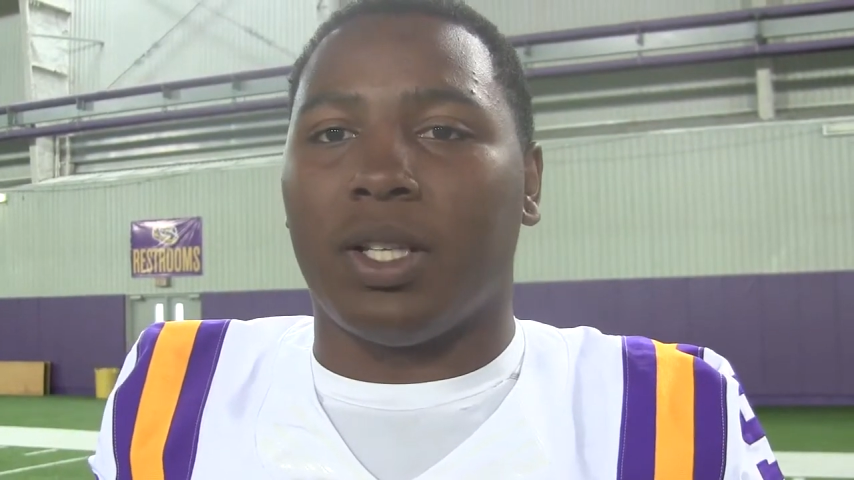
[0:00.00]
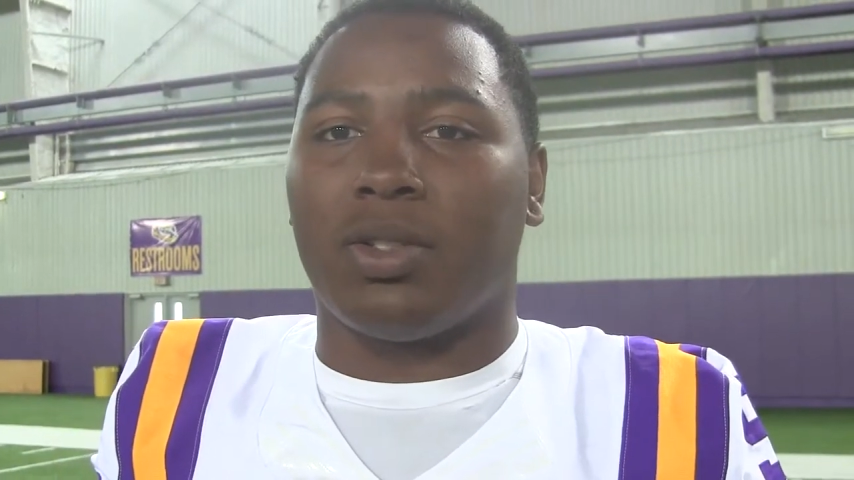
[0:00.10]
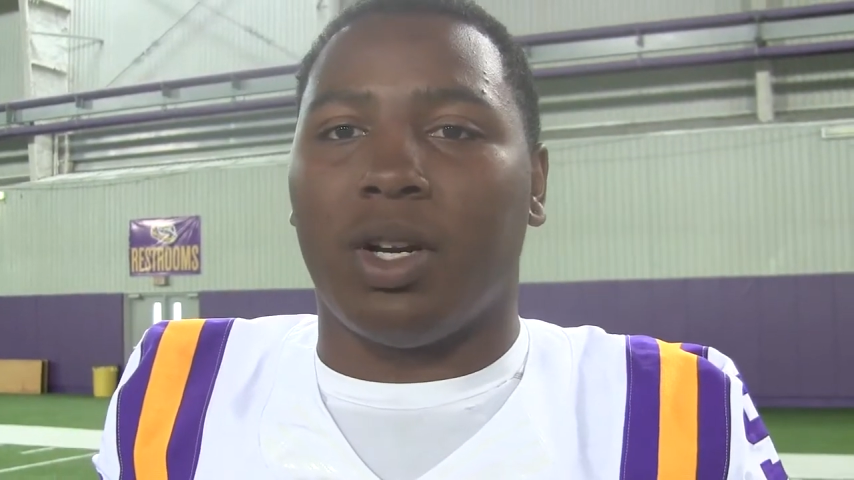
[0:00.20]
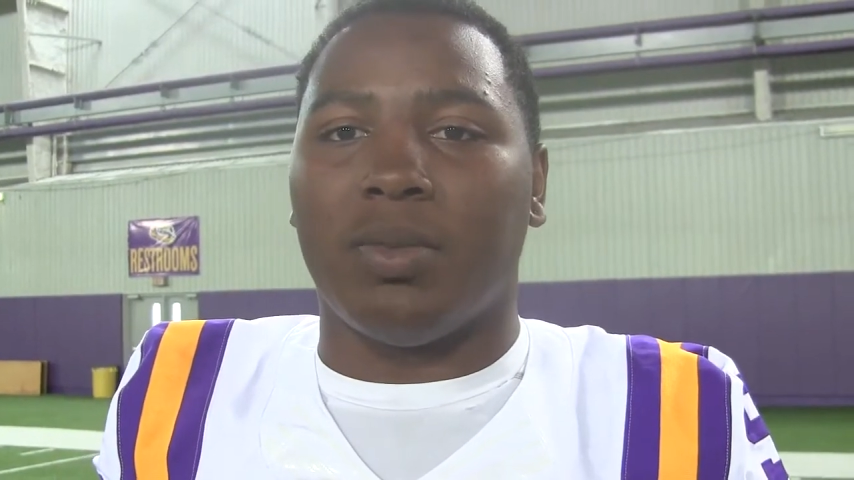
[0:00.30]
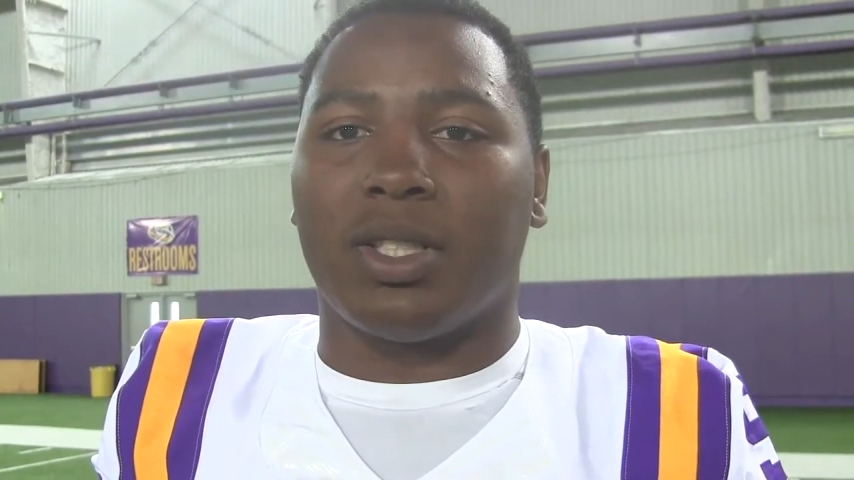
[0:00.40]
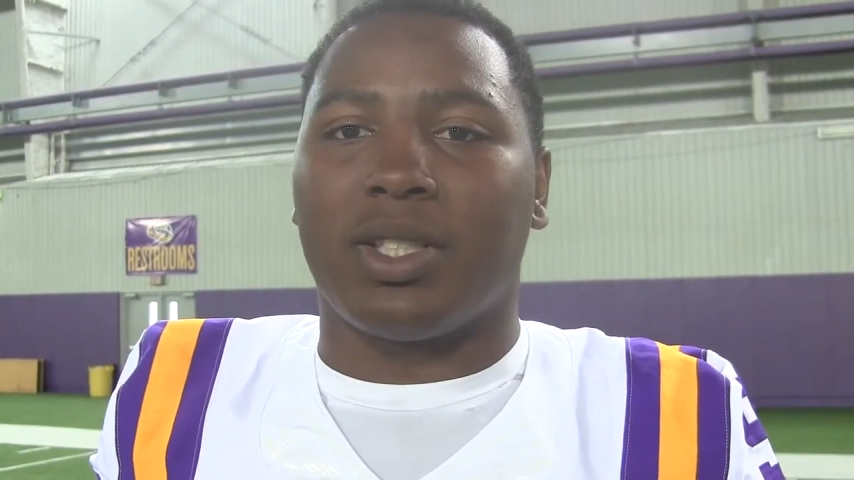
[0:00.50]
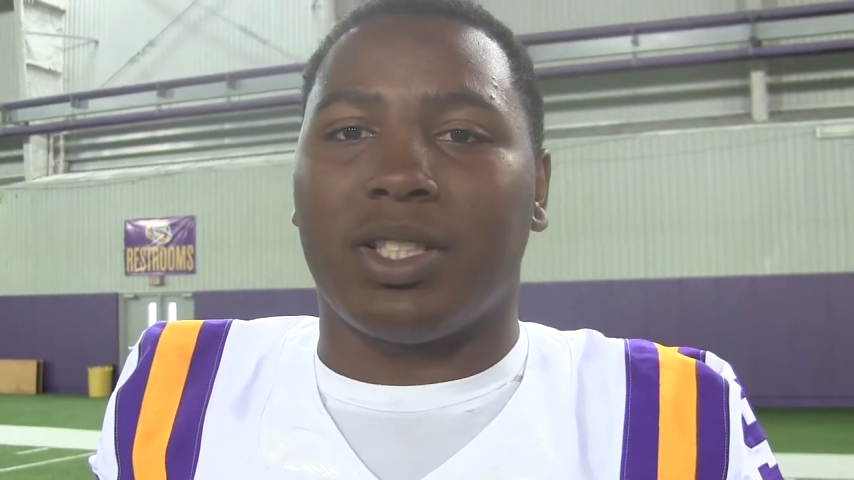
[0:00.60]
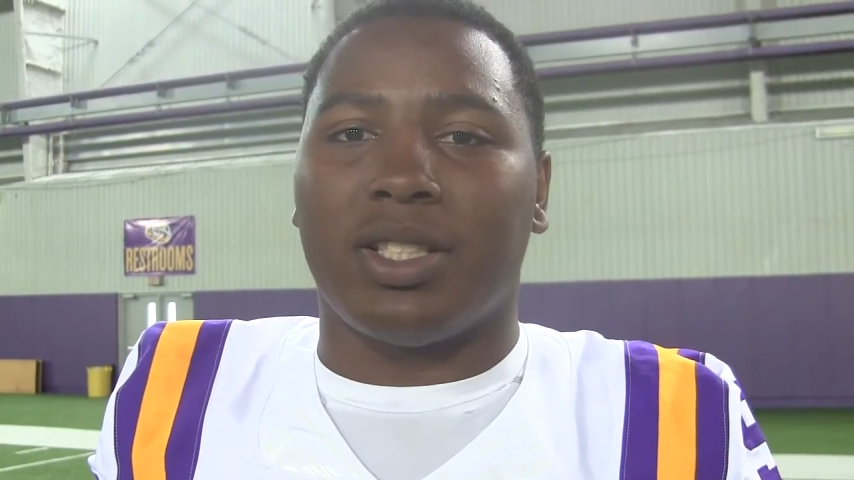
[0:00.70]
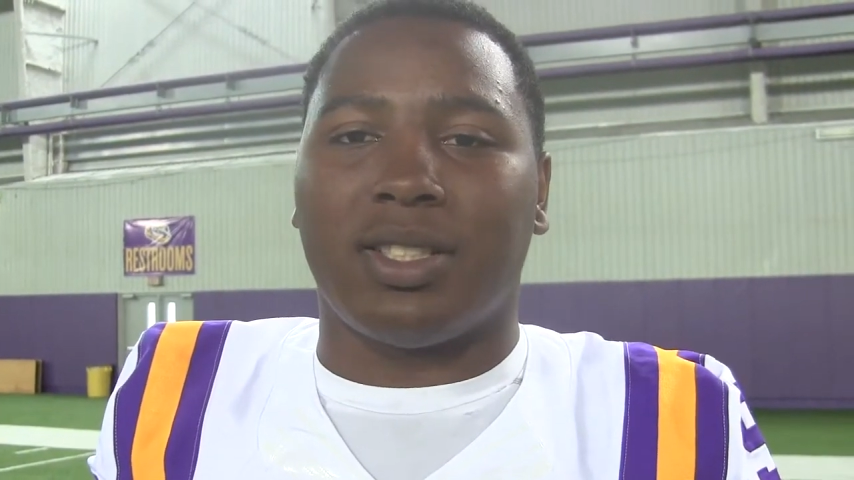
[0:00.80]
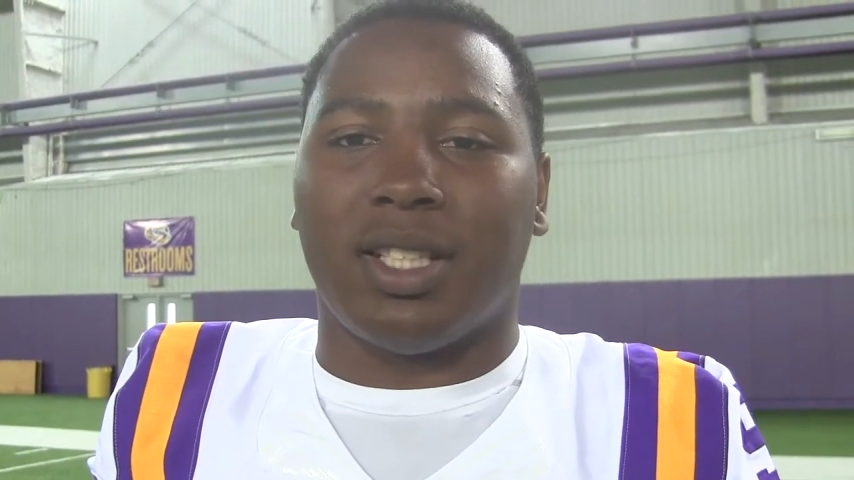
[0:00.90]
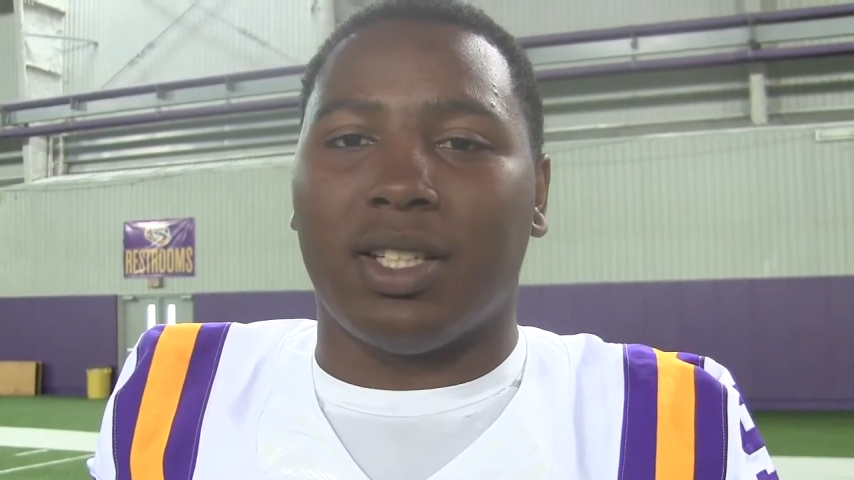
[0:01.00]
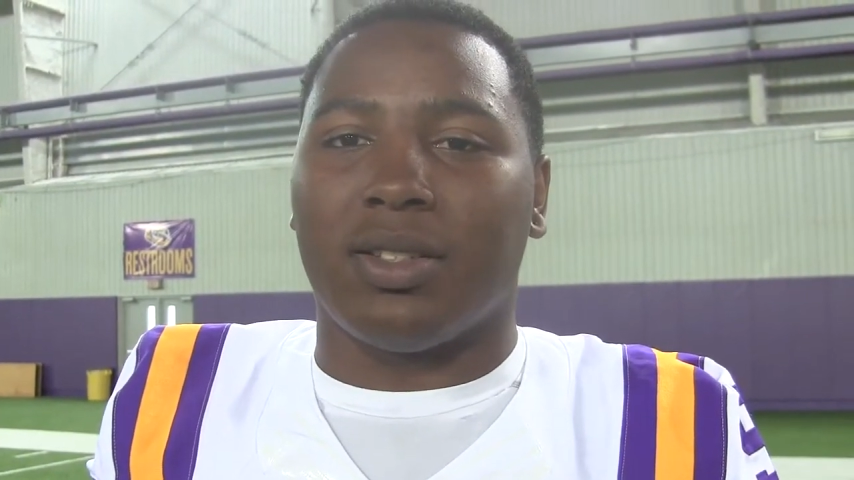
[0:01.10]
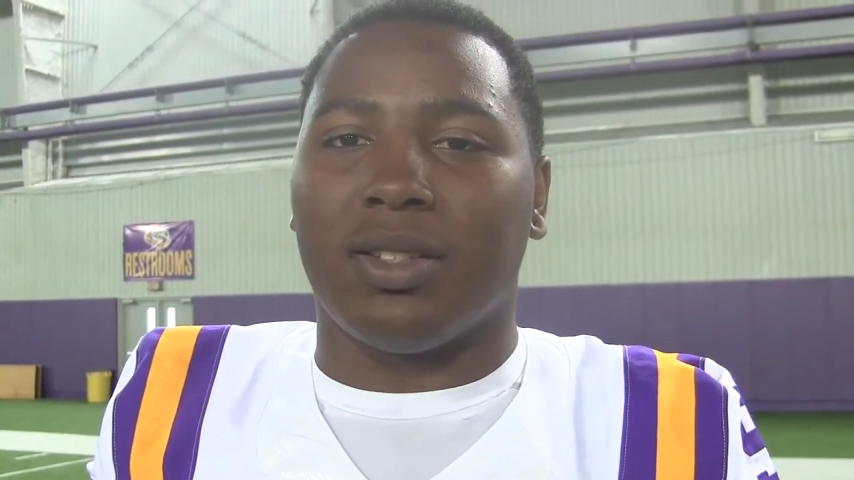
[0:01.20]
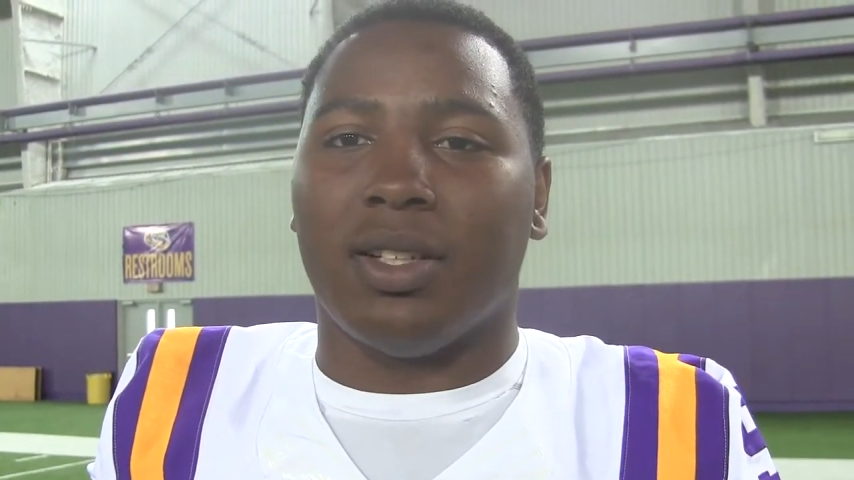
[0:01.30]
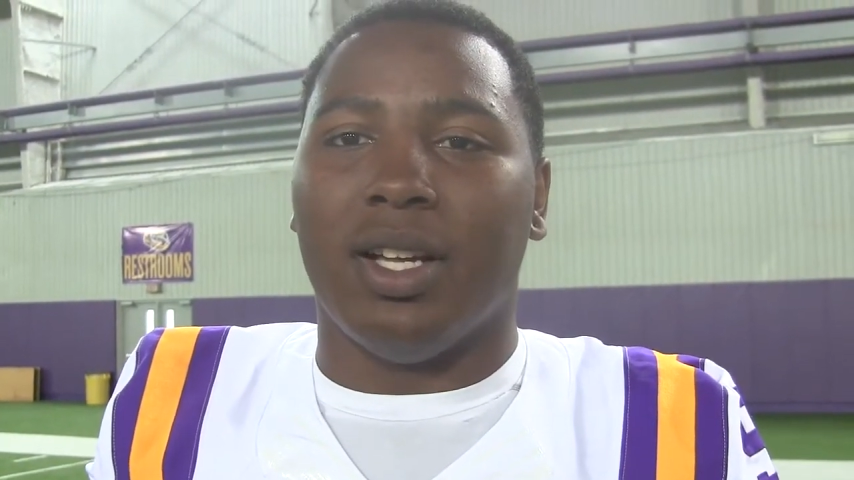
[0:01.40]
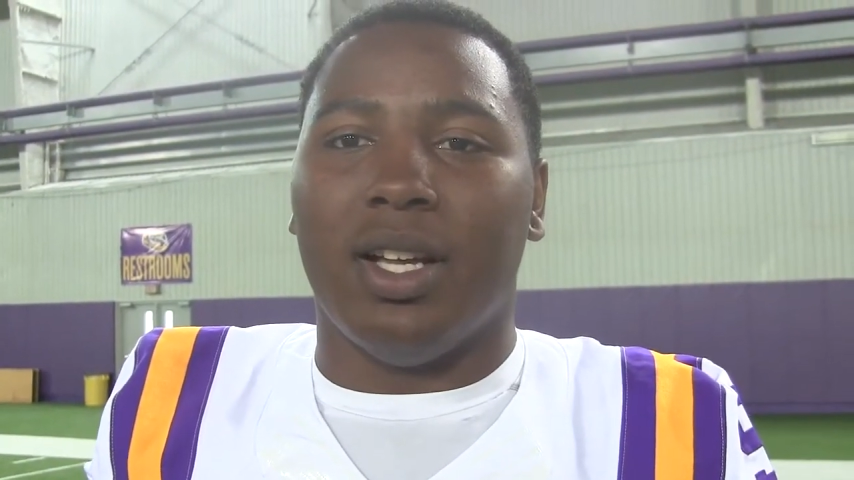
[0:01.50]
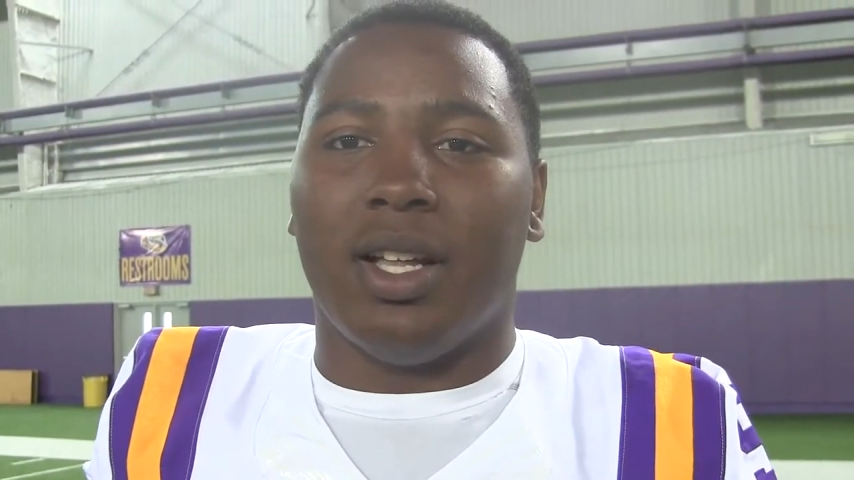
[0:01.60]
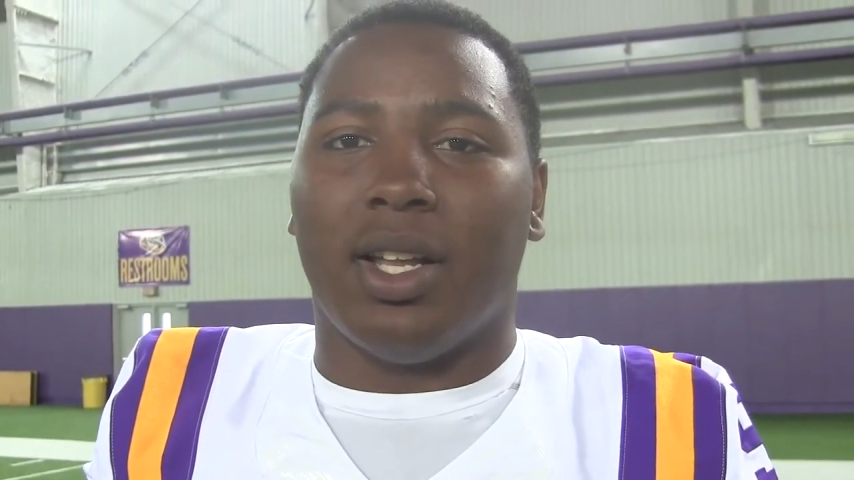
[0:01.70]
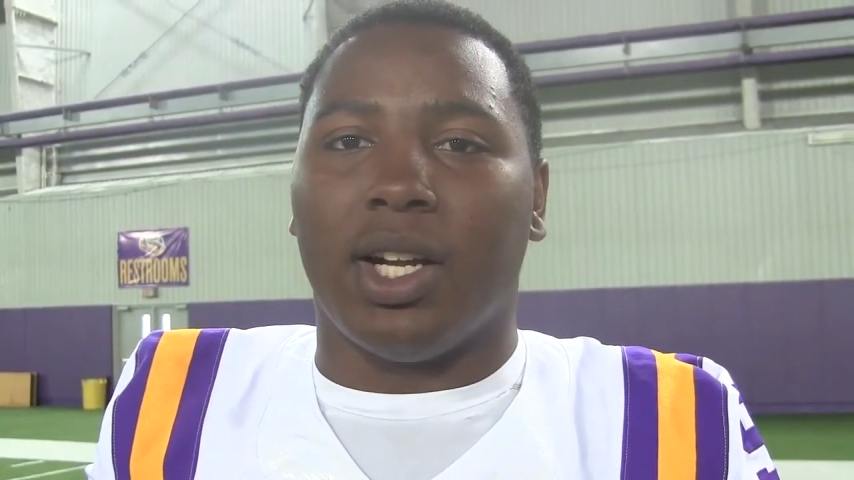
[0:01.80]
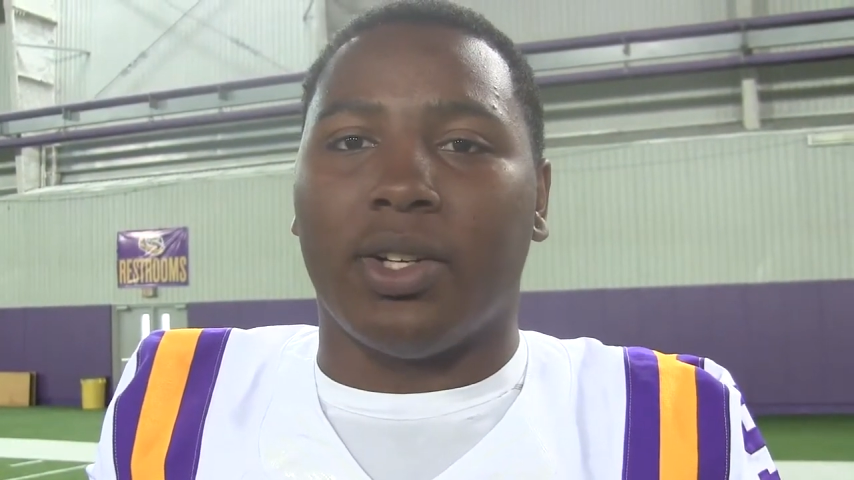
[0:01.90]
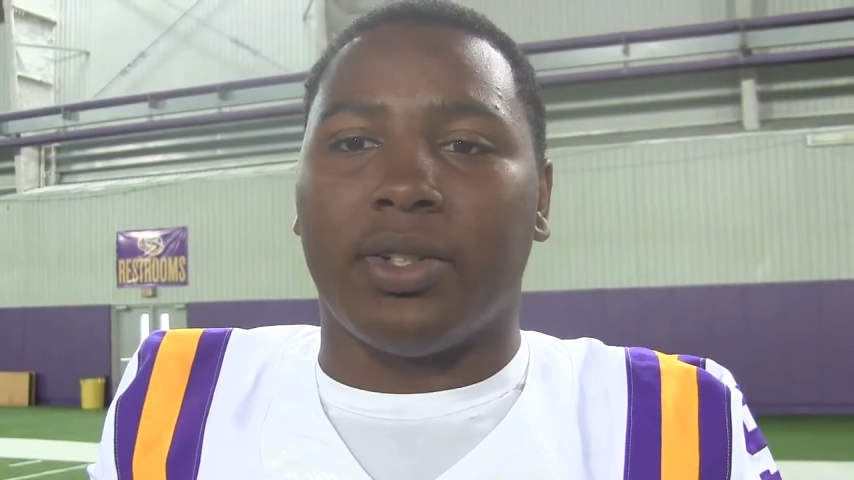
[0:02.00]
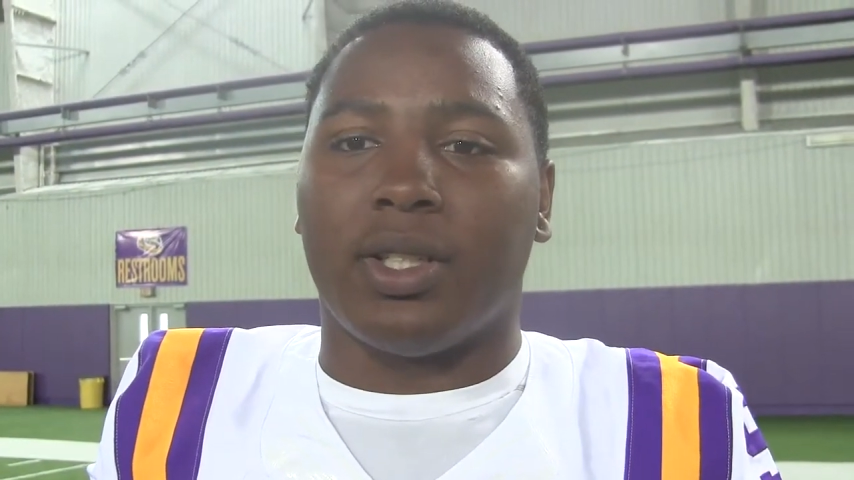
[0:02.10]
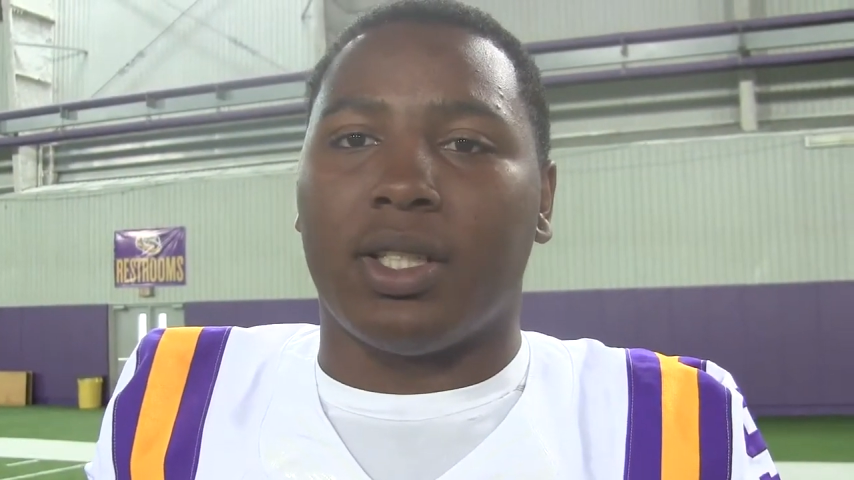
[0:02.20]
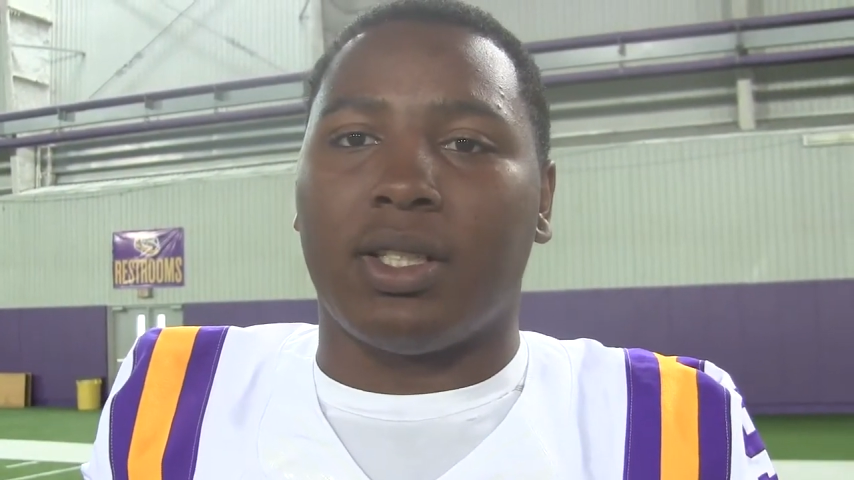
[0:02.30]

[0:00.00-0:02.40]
So I'm just still learning and